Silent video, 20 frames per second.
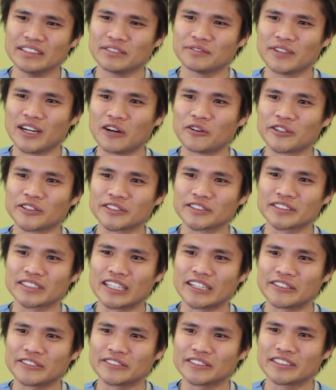vowel
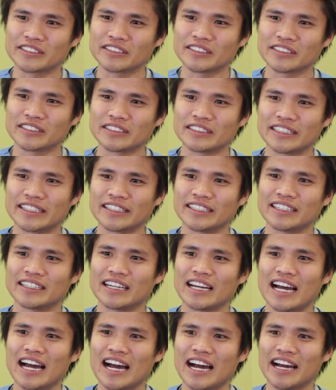sounds, like
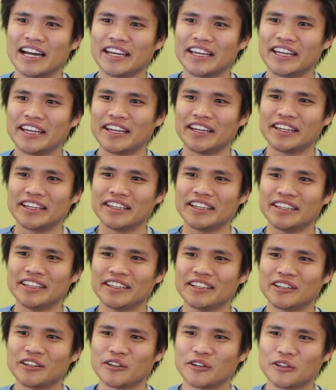a,
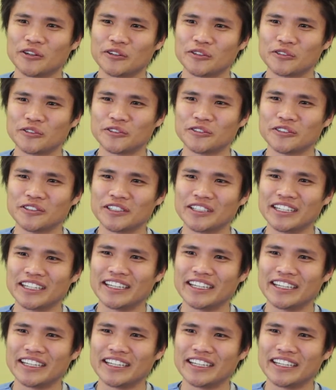e, o, u.